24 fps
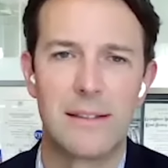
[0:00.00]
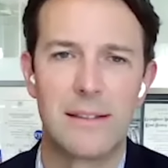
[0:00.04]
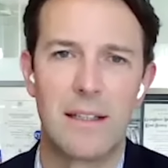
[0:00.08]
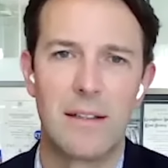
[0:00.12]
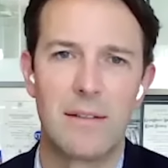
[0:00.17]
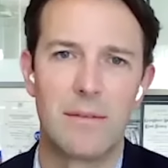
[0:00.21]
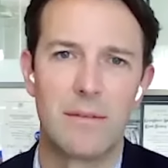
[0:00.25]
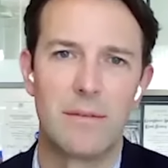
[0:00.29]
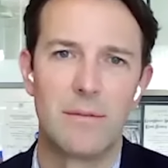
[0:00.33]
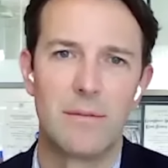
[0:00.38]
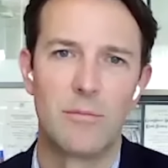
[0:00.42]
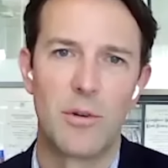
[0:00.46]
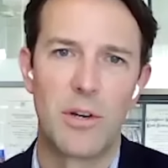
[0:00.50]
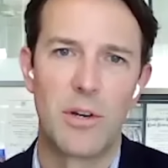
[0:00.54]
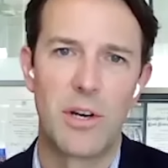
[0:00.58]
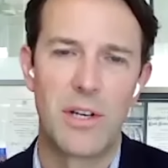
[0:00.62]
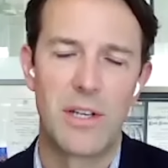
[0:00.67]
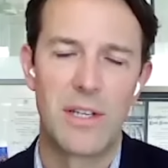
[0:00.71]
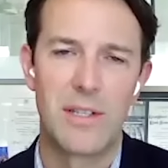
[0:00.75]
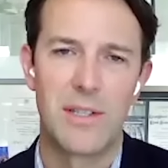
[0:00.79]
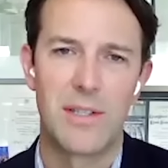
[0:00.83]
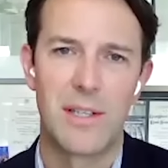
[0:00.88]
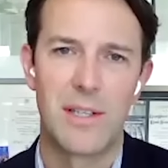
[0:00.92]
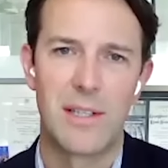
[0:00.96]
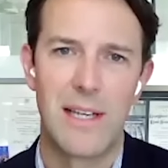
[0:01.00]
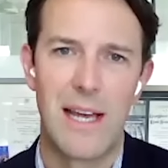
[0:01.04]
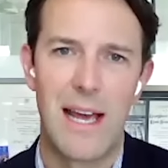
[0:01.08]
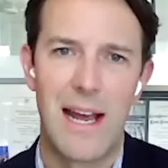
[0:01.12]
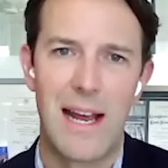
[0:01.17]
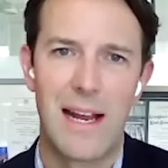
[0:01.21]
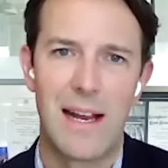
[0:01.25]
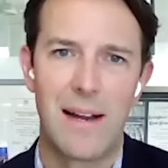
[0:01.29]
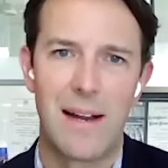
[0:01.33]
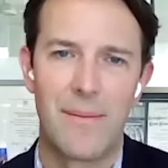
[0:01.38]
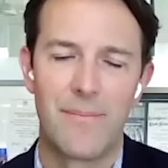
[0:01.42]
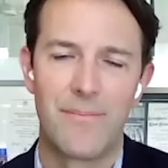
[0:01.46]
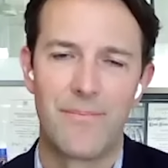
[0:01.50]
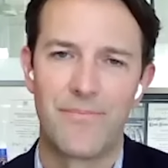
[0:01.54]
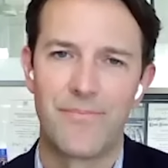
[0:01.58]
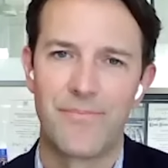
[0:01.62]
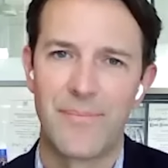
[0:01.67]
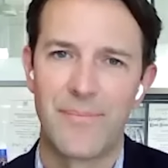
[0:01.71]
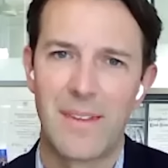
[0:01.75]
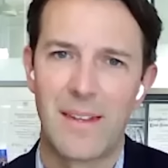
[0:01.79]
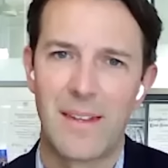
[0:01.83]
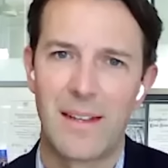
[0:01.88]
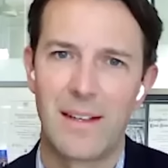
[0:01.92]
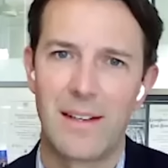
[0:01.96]
than what it is today,
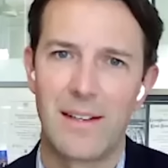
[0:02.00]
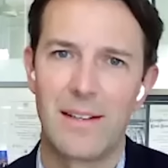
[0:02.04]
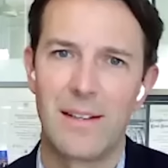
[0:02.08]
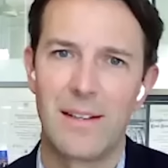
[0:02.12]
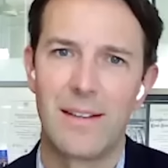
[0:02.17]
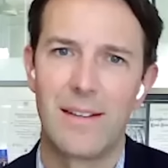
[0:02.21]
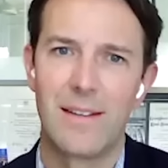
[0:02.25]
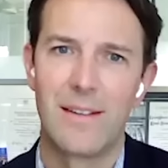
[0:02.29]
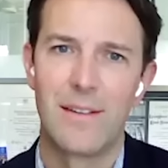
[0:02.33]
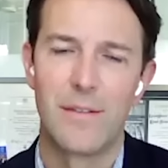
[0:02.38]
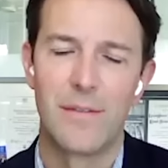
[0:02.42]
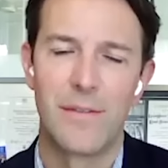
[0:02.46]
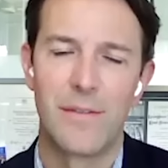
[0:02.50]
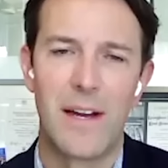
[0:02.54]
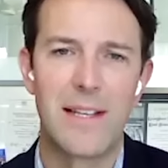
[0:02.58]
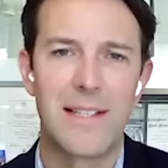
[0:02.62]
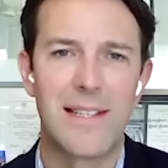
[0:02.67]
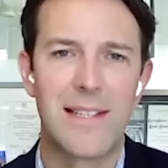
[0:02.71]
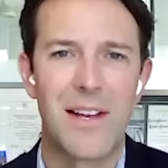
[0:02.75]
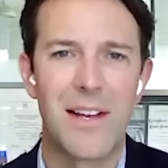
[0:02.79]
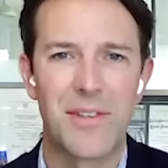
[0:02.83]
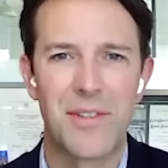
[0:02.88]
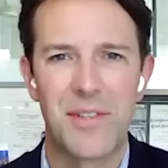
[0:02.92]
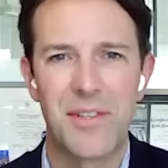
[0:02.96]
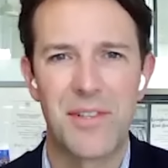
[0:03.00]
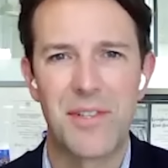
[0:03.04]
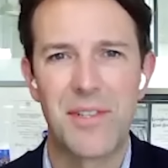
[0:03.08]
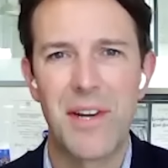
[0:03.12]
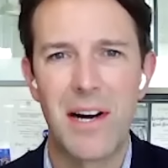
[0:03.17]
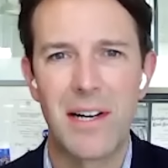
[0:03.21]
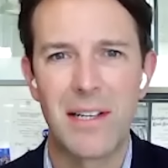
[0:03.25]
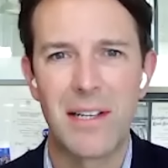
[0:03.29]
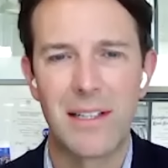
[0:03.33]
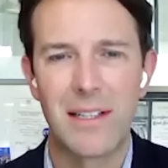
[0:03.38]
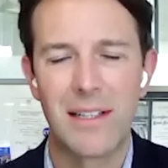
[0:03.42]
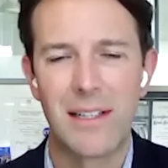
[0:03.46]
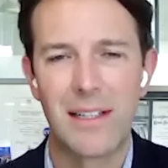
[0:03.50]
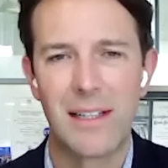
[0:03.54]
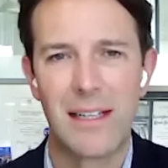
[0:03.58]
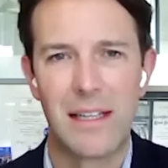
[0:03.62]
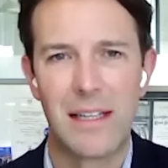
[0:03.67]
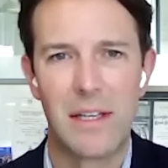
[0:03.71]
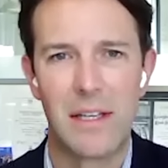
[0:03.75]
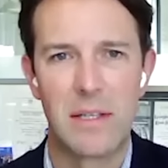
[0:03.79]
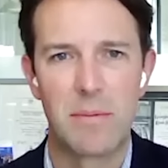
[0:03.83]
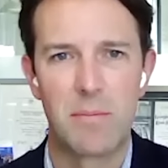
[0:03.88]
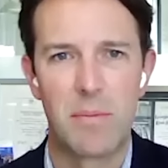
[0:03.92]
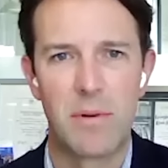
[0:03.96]
the Fed's now stuck
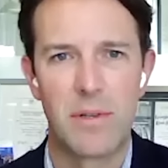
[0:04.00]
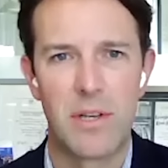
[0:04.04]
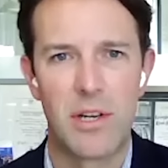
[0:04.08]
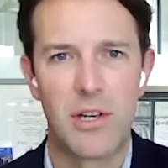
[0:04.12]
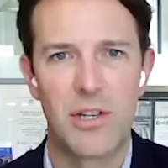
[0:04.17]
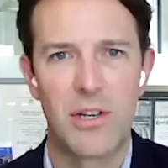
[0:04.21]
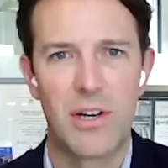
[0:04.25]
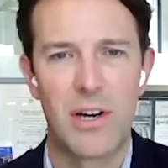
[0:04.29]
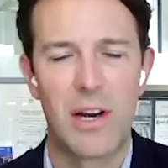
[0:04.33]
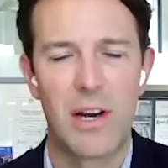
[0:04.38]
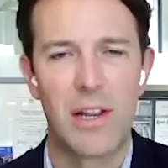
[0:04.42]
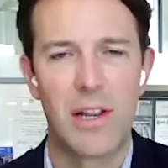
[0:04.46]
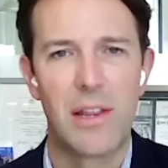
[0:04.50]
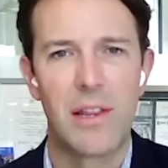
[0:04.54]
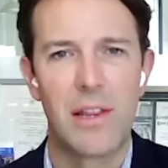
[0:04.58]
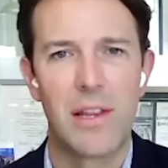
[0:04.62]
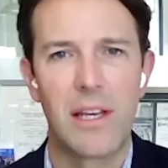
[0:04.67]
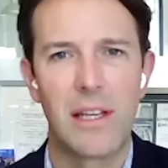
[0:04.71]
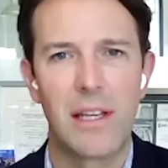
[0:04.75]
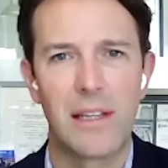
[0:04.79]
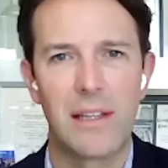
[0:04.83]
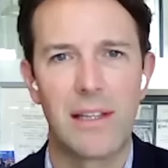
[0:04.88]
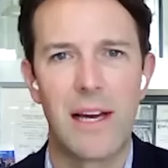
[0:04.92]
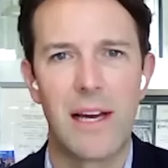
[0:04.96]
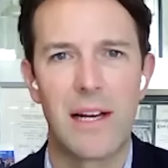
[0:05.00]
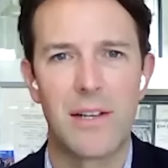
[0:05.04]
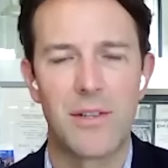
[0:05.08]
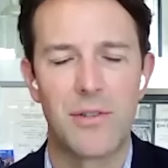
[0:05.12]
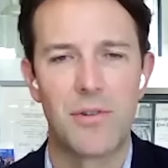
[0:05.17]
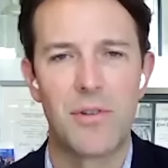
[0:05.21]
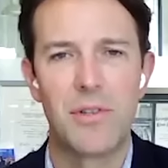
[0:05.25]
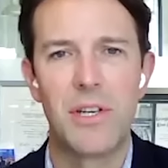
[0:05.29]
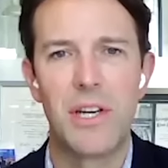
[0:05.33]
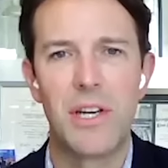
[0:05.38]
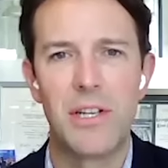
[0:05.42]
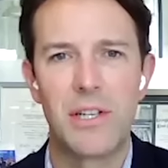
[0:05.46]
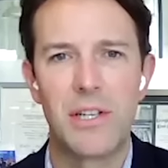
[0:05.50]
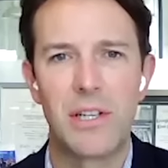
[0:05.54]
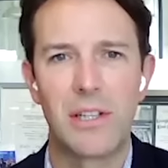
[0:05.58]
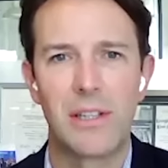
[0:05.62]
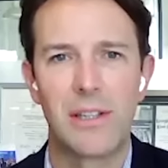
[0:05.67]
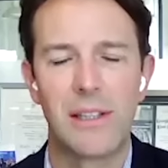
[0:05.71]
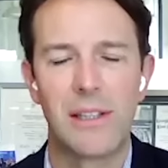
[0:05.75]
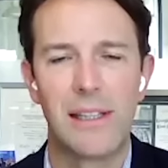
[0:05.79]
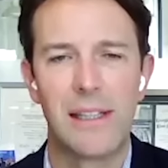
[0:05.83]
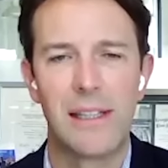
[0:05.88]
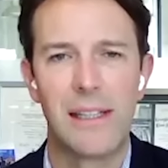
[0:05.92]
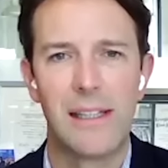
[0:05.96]
in this position. I think that
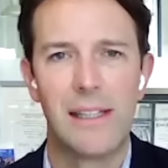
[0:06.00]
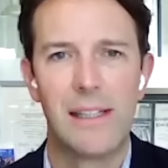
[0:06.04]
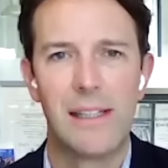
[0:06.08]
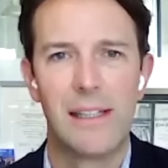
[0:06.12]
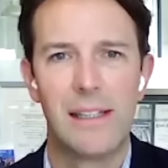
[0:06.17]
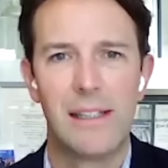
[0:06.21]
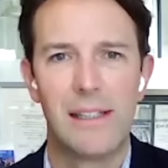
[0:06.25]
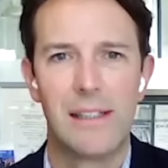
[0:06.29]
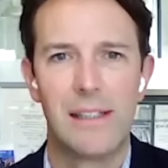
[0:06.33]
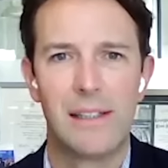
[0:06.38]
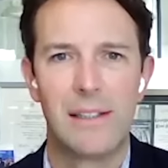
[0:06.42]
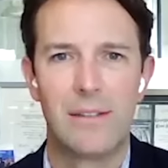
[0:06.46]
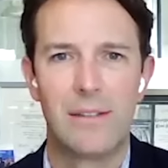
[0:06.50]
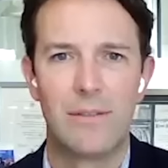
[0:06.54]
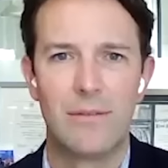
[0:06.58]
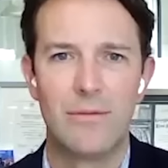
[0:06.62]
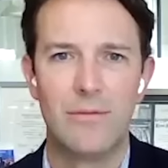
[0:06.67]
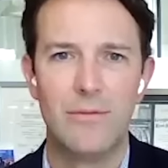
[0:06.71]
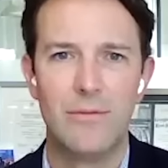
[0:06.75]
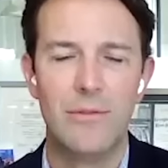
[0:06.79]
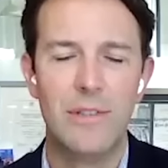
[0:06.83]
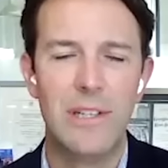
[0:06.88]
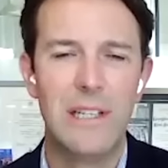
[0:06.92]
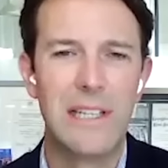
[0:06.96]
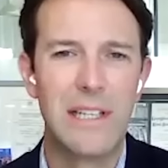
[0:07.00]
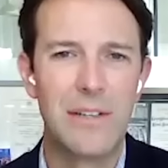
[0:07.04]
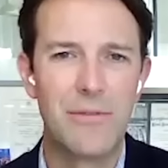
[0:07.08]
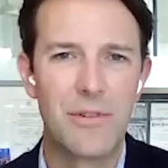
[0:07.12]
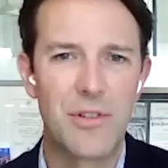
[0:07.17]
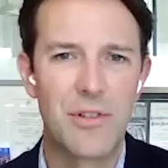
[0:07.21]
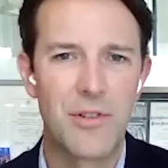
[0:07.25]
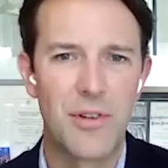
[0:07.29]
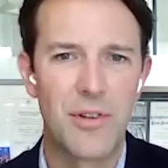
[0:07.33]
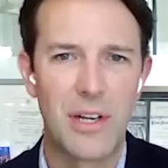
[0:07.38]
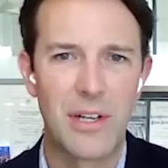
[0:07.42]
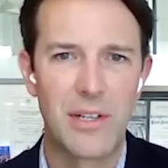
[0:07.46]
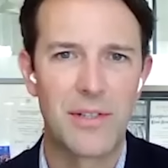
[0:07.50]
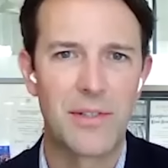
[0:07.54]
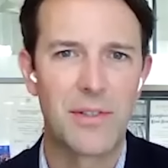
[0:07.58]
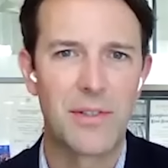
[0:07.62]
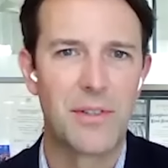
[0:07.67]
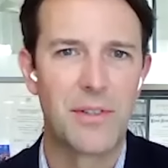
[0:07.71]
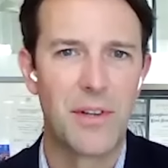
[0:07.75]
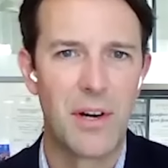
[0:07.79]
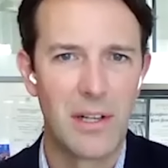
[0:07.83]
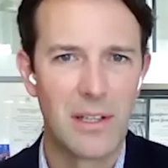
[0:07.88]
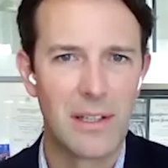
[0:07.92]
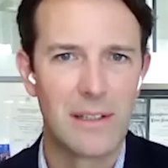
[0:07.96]
strategically really restricts the
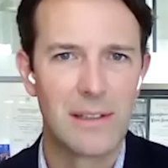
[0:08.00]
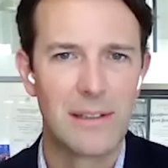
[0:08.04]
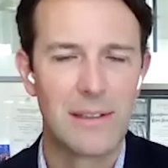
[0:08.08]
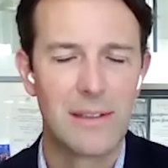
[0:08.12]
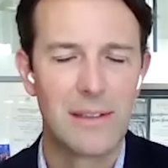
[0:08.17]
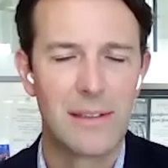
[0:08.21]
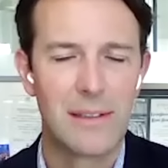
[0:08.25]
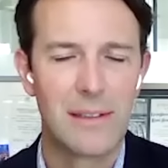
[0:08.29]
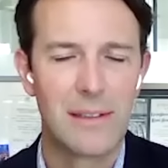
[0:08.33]
dollar